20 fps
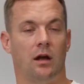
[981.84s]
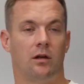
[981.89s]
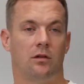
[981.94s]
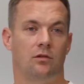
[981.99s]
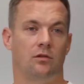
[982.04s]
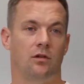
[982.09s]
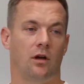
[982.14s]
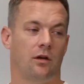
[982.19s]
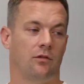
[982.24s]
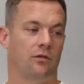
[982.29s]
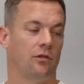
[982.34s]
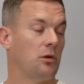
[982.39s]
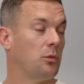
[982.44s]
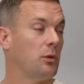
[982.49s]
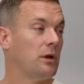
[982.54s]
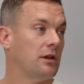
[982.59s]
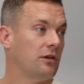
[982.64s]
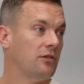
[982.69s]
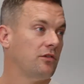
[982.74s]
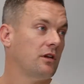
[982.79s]
Jack, for
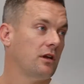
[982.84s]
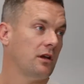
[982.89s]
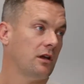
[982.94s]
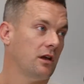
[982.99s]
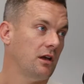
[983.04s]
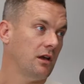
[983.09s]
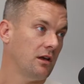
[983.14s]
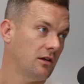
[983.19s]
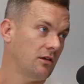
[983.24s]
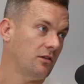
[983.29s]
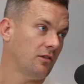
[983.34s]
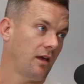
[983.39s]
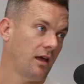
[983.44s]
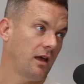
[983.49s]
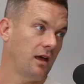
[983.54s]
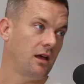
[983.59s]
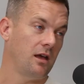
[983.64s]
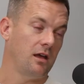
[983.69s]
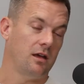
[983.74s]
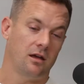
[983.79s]
anyone listening, he is
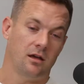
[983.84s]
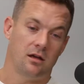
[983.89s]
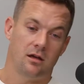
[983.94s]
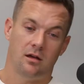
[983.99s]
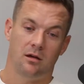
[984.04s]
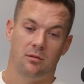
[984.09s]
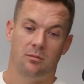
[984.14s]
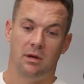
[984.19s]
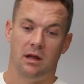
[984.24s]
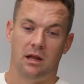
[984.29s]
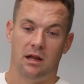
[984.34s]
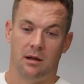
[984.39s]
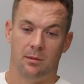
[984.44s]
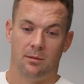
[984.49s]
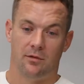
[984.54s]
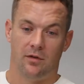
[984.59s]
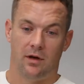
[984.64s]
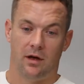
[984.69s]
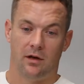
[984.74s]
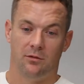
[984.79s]
a BDM
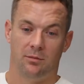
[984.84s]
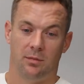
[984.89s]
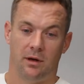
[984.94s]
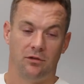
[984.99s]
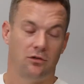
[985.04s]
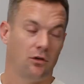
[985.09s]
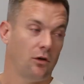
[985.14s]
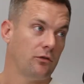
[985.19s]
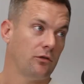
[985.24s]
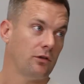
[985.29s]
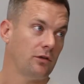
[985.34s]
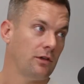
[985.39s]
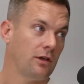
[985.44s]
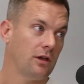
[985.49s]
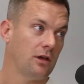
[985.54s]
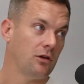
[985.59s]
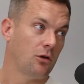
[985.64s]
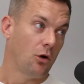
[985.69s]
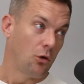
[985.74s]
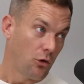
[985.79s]
of ours based over in
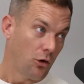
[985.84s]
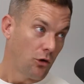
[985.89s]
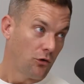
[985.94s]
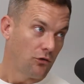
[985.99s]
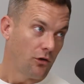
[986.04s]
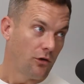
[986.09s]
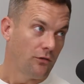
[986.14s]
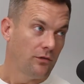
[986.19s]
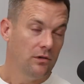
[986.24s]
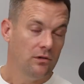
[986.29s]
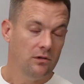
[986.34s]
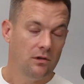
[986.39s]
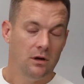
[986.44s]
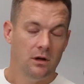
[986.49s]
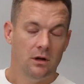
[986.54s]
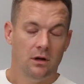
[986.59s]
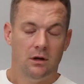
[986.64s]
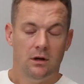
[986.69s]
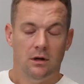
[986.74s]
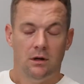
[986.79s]
the Gold Coast office.
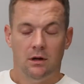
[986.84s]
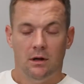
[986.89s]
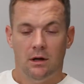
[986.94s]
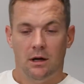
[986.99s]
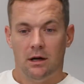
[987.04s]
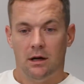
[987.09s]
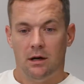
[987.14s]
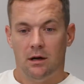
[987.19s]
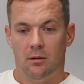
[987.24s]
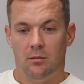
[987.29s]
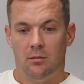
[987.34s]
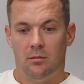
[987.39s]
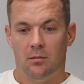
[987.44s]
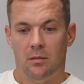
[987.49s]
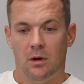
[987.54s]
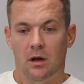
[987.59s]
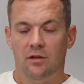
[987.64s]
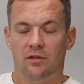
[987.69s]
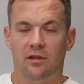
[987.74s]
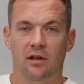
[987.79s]

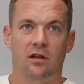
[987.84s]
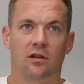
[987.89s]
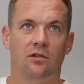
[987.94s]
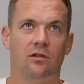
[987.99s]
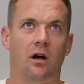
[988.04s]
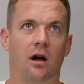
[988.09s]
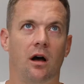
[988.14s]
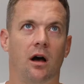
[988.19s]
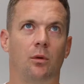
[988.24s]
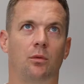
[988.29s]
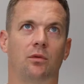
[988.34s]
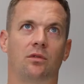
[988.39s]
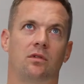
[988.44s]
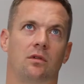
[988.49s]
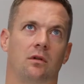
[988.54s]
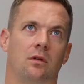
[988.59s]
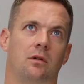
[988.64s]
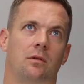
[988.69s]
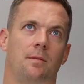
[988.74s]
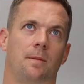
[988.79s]
See, because I
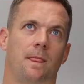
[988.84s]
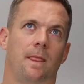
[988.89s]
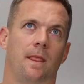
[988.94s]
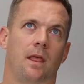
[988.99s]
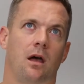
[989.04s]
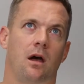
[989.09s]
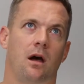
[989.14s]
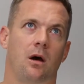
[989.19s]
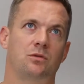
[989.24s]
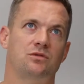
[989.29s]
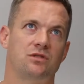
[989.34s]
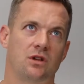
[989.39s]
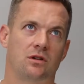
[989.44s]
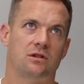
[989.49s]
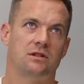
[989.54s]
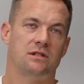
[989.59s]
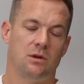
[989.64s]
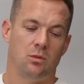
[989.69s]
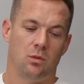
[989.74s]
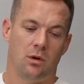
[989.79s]
was
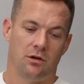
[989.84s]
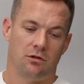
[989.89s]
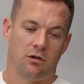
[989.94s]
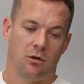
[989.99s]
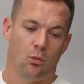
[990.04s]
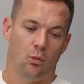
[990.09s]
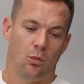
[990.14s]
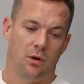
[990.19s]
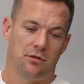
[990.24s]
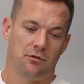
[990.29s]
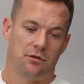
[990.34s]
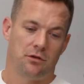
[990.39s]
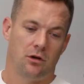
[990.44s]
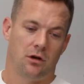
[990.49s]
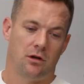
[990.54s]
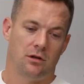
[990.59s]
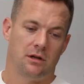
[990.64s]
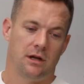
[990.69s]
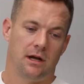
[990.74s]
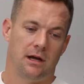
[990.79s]
honestly wondering whether or not